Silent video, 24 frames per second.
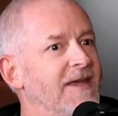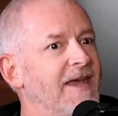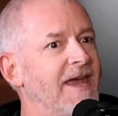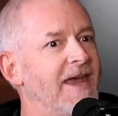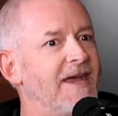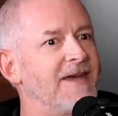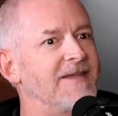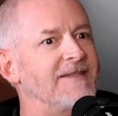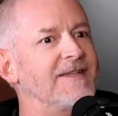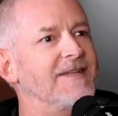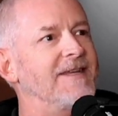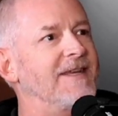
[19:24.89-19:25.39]

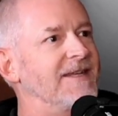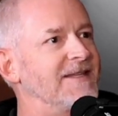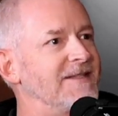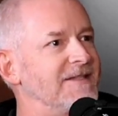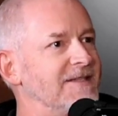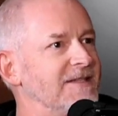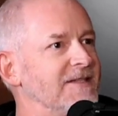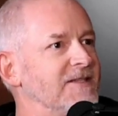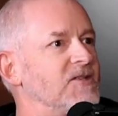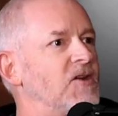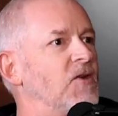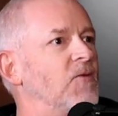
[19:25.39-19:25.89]
as it
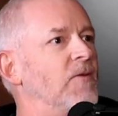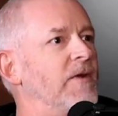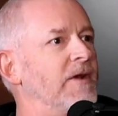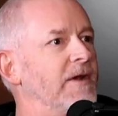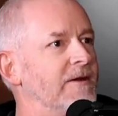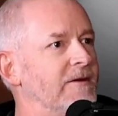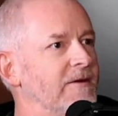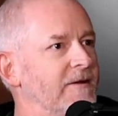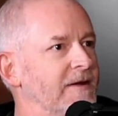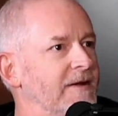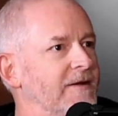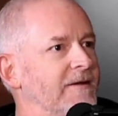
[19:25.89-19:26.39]
ends its
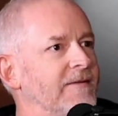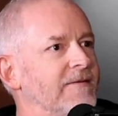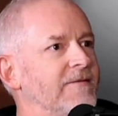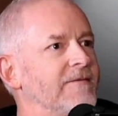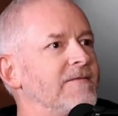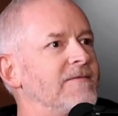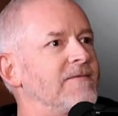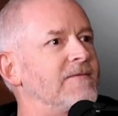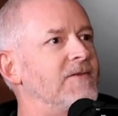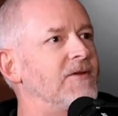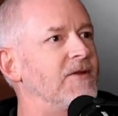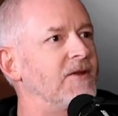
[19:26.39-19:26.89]
career, and
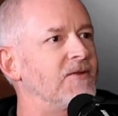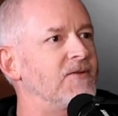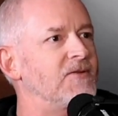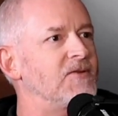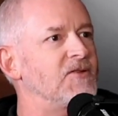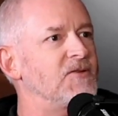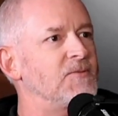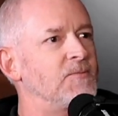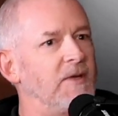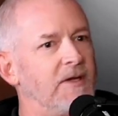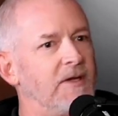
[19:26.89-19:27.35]
it just